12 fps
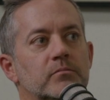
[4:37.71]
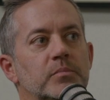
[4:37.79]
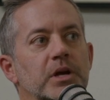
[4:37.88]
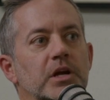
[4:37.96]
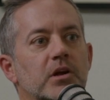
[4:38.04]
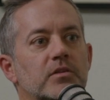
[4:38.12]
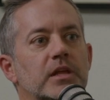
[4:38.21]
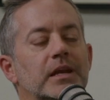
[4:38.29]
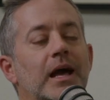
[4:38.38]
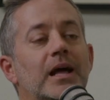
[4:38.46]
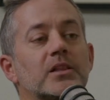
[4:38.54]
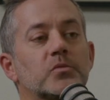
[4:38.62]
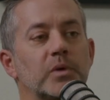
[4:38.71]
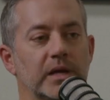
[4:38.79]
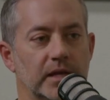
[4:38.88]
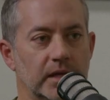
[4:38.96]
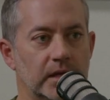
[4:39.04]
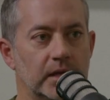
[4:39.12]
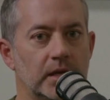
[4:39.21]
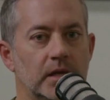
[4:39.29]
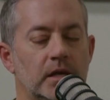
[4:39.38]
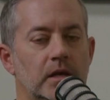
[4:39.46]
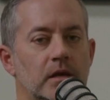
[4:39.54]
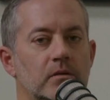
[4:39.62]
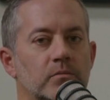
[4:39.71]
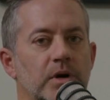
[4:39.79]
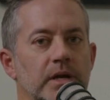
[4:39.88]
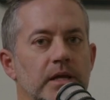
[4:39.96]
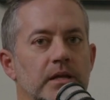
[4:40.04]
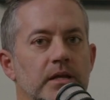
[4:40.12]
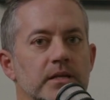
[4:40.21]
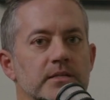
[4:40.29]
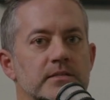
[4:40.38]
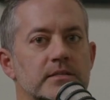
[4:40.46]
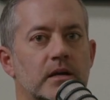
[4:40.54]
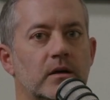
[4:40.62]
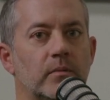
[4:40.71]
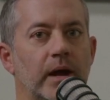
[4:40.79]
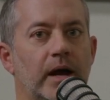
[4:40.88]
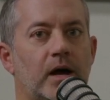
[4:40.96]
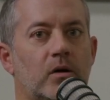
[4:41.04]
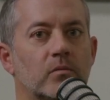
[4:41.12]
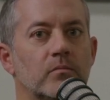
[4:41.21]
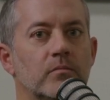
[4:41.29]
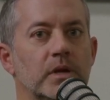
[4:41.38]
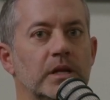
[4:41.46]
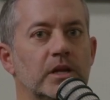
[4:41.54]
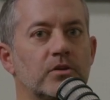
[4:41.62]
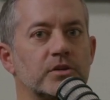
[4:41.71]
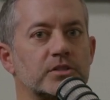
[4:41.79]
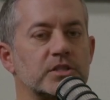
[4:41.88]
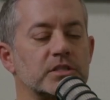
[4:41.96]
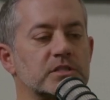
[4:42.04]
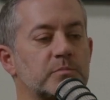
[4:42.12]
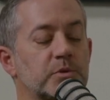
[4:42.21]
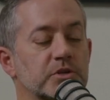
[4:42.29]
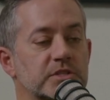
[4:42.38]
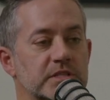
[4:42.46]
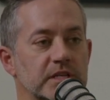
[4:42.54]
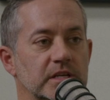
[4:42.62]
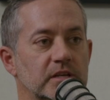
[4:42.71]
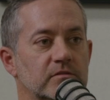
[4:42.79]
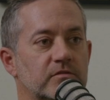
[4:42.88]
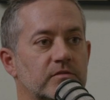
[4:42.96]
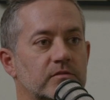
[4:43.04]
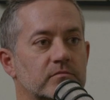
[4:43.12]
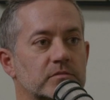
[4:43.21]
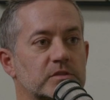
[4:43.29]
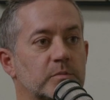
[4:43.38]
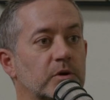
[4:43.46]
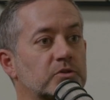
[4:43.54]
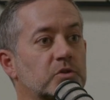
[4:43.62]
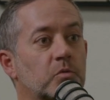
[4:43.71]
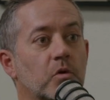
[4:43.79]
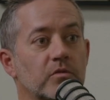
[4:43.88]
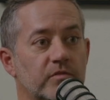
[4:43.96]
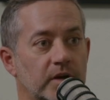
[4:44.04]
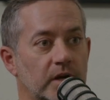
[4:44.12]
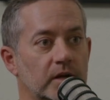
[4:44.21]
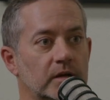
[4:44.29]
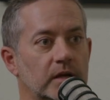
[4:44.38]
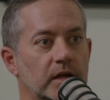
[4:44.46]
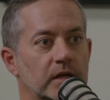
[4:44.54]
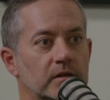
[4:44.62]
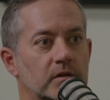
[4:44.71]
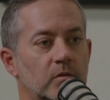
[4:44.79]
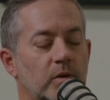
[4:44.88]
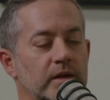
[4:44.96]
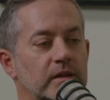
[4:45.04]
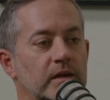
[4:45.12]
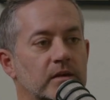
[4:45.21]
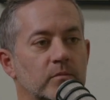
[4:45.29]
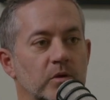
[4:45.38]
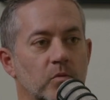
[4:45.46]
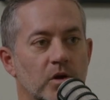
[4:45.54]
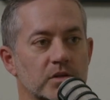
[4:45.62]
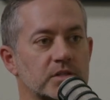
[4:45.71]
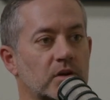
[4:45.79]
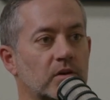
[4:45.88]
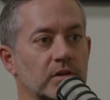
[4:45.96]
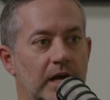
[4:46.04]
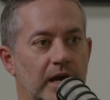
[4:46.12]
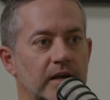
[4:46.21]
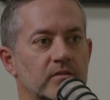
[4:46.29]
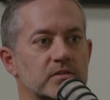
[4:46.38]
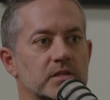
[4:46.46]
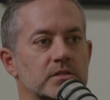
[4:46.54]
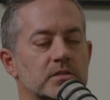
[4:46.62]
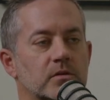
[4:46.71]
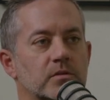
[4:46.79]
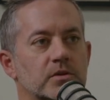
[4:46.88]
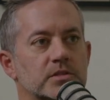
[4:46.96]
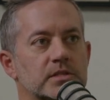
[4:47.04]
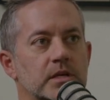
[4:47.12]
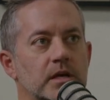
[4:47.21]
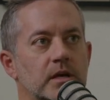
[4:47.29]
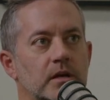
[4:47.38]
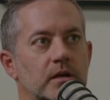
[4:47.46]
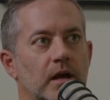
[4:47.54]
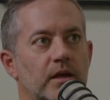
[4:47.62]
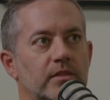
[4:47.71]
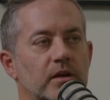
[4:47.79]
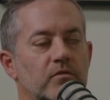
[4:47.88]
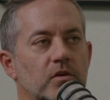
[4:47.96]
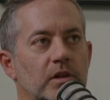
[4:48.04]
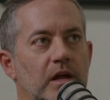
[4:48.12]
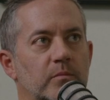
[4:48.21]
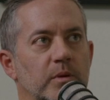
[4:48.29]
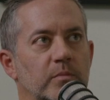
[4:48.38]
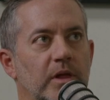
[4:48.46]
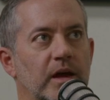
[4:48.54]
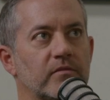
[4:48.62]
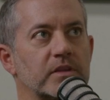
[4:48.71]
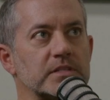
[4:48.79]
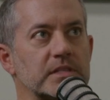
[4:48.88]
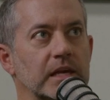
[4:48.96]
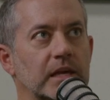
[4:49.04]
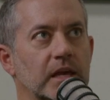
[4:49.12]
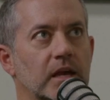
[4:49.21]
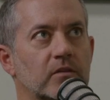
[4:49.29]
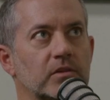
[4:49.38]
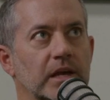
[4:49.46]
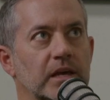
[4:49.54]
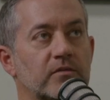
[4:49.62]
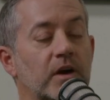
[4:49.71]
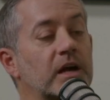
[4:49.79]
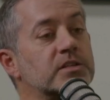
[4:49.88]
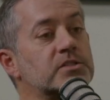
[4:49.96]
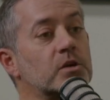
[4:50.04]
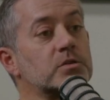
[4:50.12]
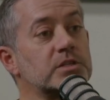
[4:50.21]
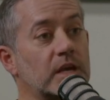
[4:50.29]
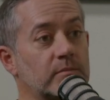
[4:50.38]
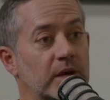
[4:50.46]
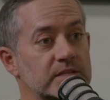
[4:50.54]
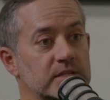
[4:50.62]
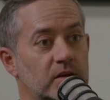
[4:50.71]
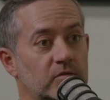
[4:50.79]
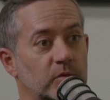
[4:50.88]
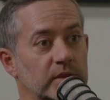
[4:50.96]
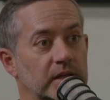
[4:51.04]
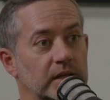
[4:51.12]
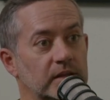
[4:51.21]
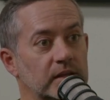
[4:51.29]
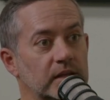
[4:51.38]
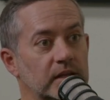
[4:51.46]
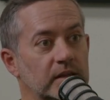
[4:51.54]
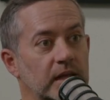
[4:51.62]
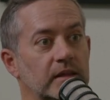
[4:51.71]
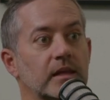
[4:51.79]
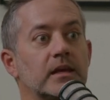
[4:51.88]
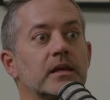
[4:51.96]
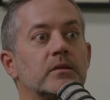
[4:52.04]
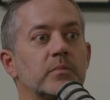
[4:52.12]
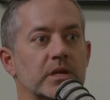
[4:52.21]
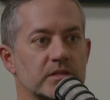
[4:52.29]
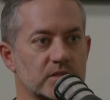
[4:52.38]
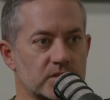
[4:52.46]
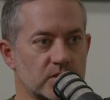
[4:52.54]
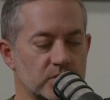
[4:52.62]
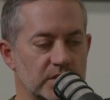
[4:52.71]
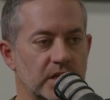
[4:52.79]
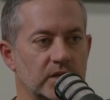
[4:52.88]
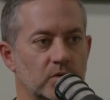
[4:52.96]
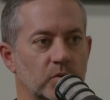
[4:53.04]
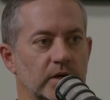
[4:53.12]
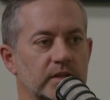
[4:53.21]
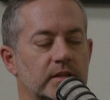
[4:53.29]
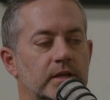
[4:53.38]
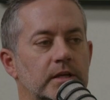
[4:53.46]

bigger than Halloween, but it is um, how many Christians perceive spiritual warfare and the way the enemy works in our lives. And so there's I think for a lot of people have this thinking of like if I associate myself with anything that the enemy is associated with,